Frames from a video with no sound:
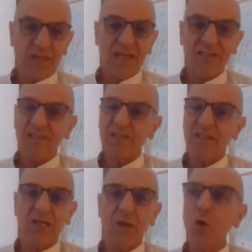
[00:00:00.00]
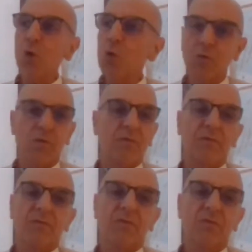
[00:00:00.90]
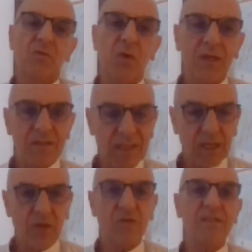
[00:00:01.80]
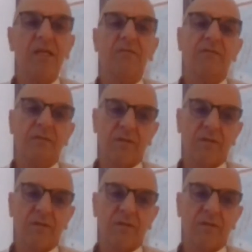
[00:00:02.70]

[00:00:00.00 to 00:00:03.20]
as the clue to understand yourself.